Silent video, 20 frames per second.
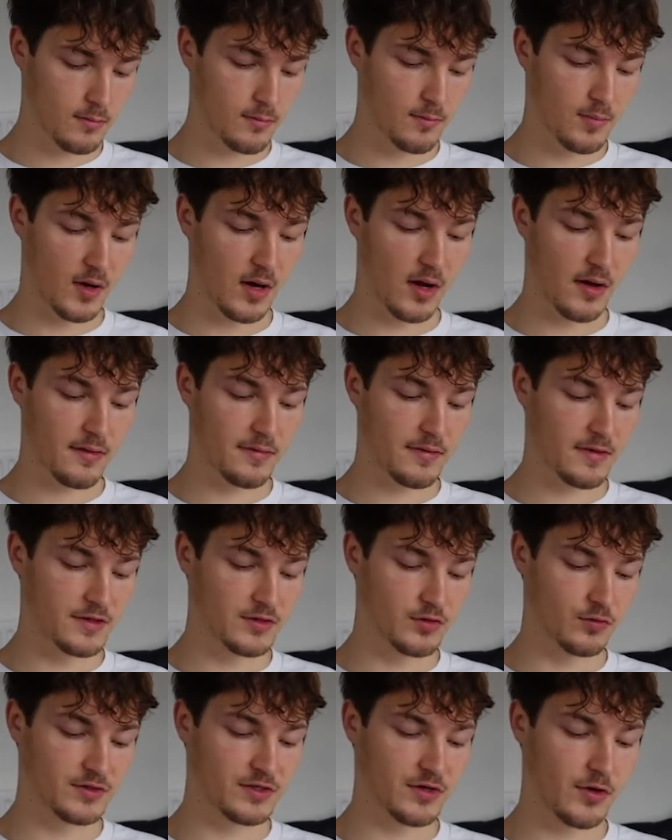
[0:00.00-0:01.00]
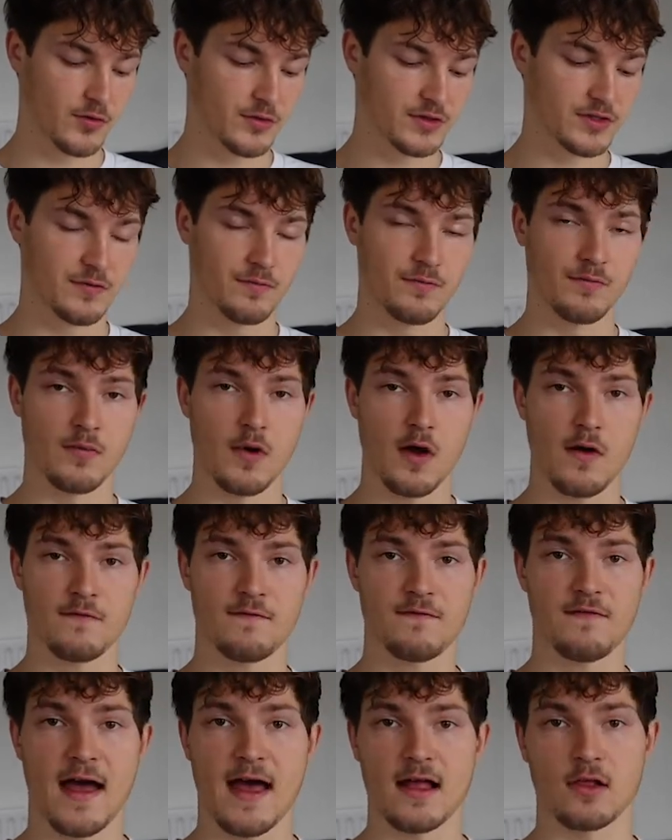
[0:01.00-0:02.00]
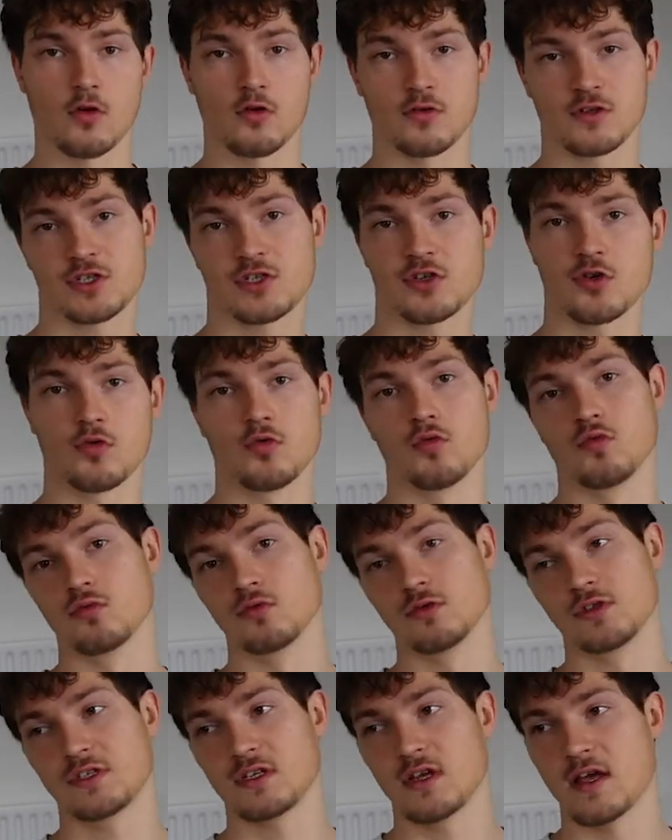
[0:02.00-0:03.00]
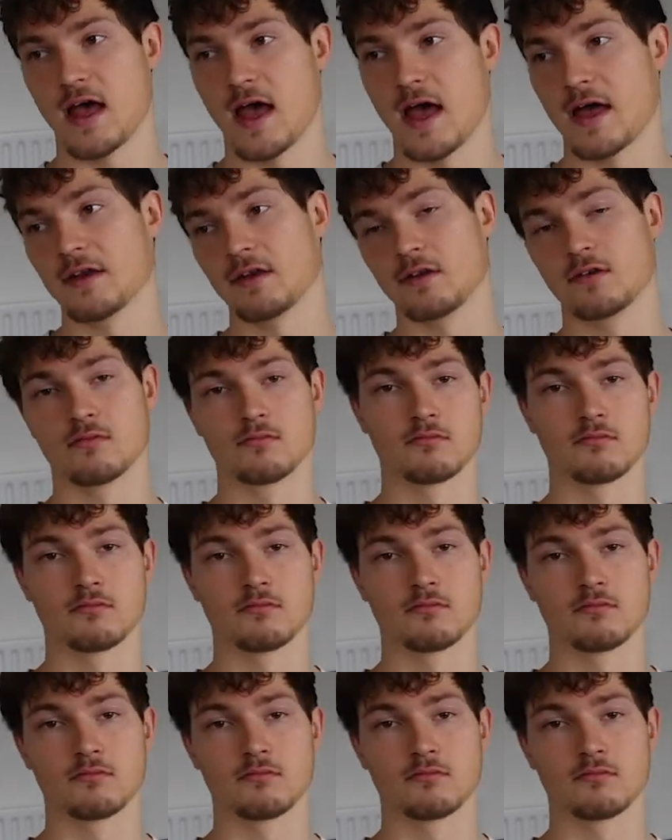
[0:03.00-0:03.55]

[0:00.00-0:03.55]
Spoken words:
but there's also some fat loss tools and